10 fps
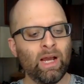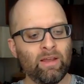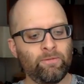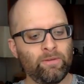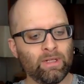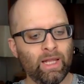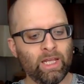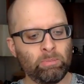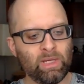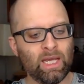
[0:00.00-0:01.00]
I feel
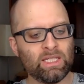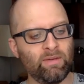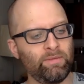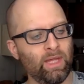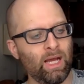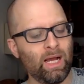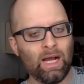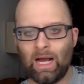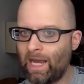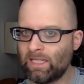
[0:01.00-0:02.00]
like because of
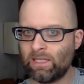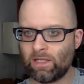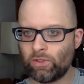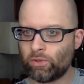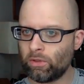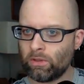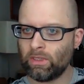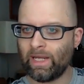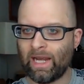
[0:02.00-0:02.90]
the height of the controller,